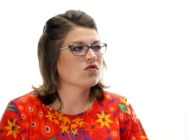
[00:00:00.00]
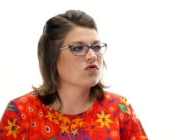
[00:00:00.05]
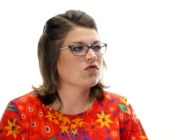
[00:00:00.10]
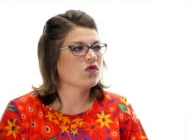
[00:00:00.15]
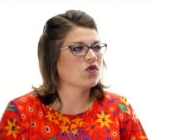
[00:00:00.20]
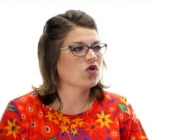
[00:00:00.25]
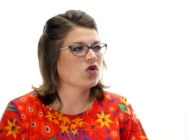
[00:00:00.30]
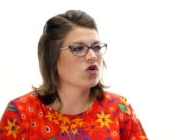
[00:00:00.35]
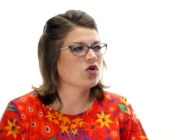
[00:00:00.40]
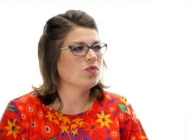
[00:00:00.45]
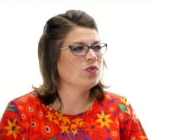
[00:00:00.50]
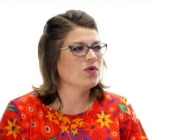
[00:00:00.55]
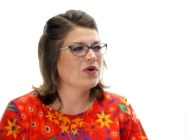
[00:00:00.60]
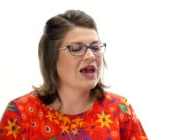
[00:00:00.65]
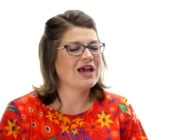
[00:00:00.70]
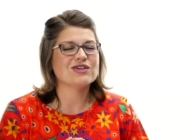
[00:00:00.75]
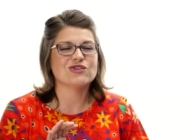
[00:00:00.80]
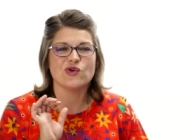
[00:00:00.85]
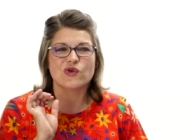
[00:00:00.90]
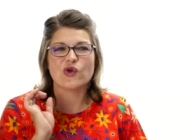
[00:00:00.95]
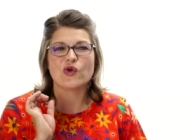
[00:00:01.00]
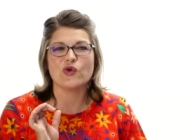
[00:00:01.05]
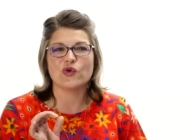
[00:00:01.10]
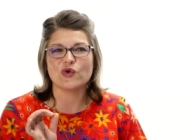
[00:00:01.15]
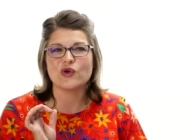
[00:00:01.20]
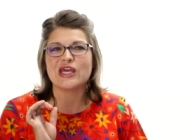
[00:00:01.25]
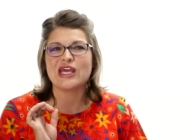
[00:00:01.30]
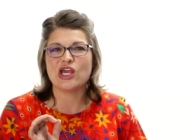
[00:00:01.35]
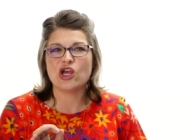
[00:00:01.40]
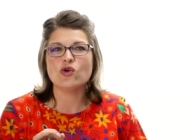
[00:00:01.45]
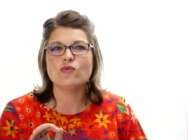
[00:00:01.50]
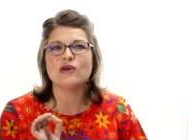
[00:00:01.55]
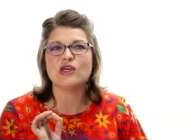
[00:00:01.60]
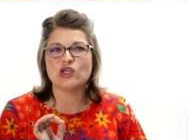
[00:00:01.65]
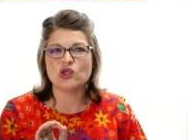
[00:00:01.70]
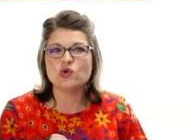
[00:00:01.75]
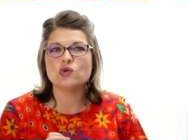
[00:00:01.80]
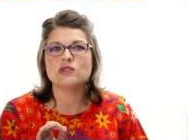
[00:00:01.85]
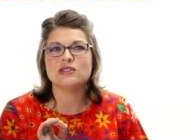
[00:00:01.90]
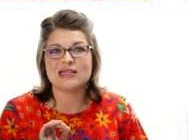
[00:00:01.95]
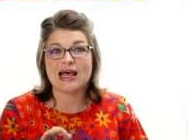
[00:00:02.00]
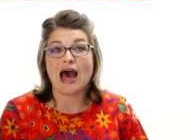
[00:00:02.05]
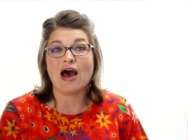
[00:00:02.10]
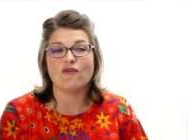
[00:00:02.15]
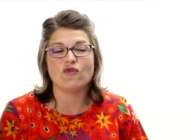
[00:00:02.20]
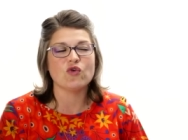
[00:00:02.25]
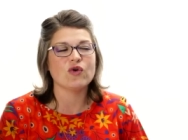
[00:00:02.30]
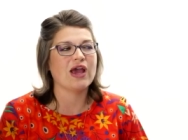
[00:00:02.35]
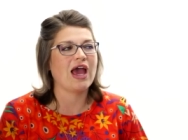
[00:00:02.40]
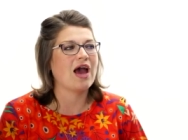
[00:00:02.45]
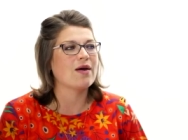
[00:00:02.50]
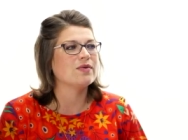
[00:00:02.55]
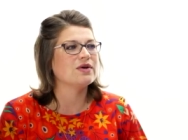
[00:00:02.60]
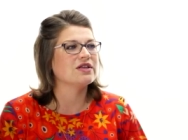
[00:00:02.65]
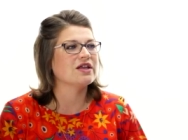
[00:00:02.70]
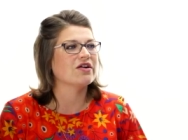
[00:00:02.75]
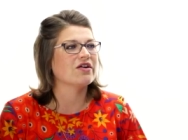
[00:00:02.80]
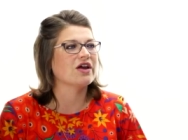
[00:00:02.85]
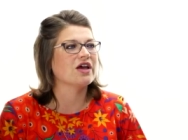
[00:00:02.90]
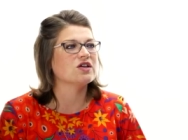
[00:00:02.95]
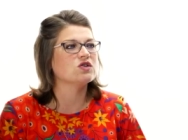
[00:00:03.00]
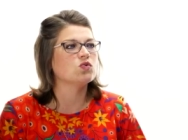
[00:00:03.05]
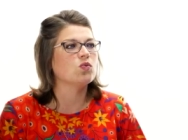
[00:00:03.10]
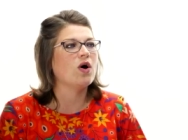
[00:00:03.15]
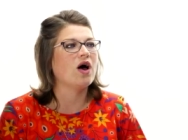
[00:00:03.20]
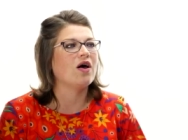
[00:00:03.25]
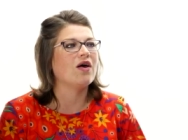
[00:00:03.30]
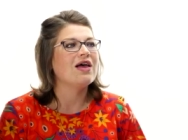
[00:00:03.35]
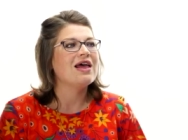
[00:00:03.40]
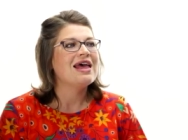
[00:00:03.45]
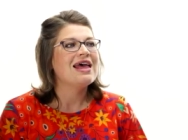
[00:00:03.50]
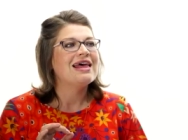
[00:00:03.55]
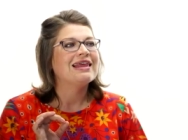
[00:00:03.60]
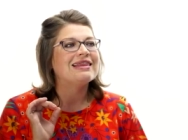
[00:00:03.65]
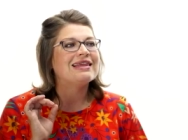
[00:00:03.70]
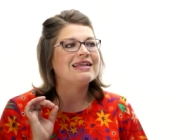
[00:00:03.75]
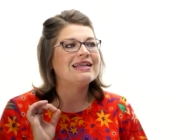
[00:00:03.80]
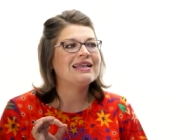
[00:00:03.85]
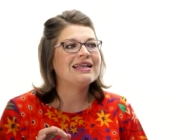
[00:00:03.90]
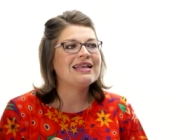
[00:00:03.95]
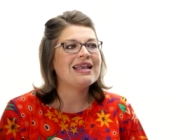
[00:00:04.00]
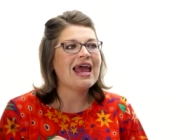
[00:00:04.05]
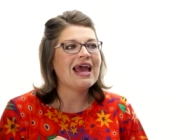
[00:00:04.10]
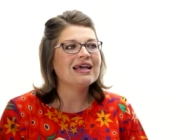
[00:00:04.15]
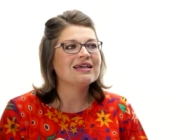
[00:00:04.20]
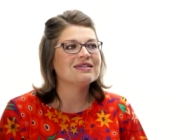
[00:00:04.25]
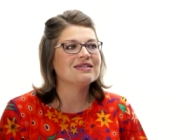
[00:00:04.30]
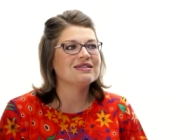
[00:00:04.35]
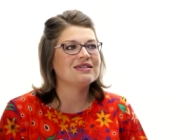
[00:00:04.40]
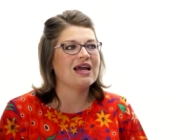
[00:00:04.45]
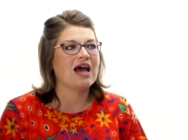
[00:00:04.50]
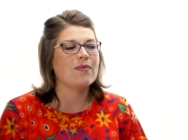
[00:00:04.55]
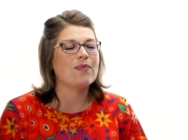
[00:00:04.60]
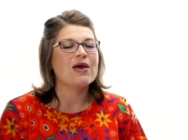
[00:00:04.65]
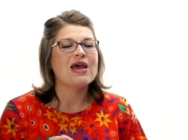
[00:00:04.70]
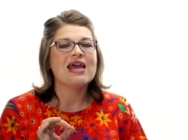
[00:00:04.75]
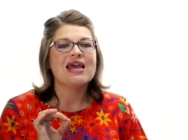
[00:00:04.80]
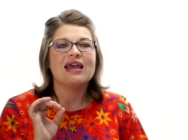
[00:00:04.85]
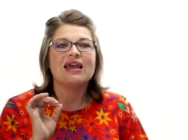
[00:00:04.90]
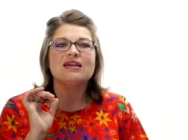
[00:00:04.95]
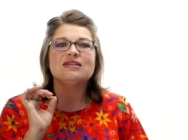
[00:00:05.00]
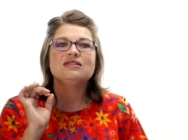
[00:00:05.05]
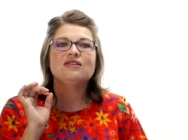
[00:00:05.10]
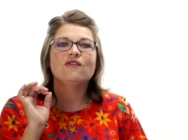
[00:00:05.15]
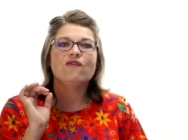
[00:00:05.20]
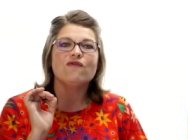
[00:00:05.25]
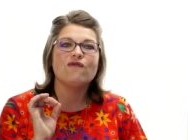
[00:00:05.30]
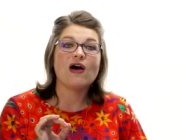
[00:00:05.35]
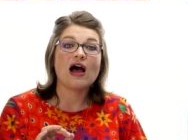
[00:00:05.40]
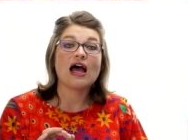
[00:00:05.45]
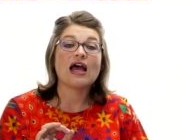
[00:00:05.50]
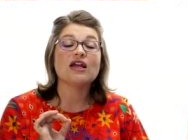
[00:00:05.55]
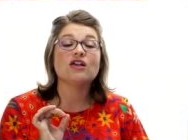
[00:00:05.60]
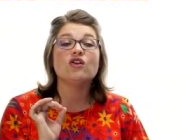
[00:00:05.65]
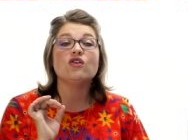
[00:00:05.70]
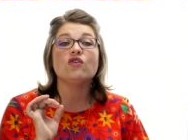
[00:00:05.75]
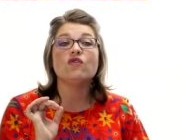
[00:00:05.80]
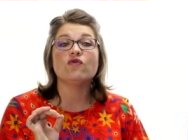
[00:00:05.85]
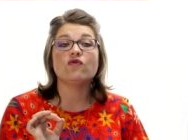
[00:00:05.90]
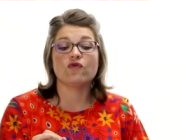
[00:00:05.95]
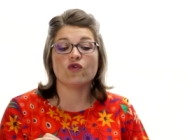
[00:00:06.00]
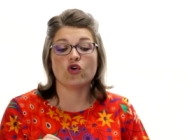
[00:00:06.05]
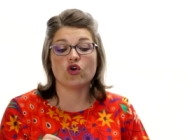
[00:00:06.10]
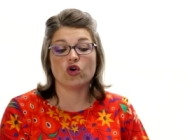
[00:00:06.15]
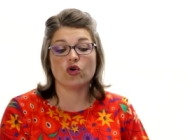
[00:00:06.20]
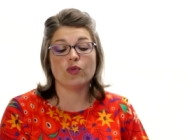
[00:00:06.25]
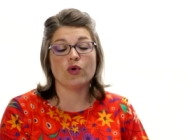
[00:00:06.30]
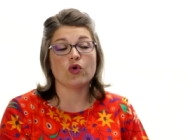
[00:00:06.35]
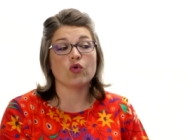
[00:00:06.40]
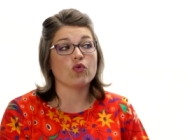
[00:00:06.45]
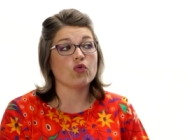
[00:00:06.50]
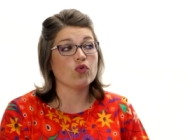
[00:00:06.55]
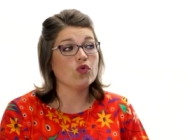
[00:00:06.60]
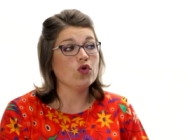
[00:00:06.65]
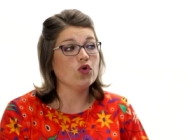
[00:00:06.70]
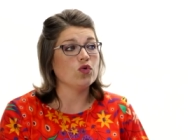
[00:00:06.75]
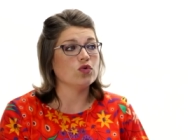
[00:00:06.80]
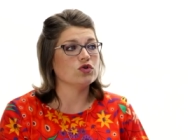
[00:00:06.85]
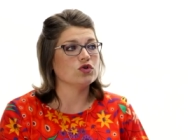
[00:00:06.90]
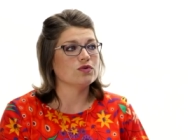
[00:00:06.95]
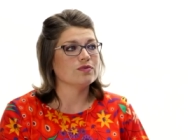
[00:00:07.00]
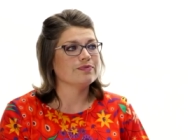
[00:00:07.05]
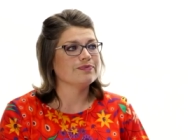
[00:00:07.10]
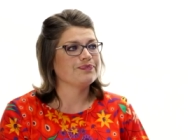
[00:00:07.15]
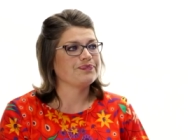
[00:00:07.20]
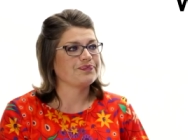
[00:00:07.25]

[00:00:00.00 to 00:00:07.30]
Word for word: verb, okay, so you'll hear me use that vocabulary as well. The next step is to find the verb root.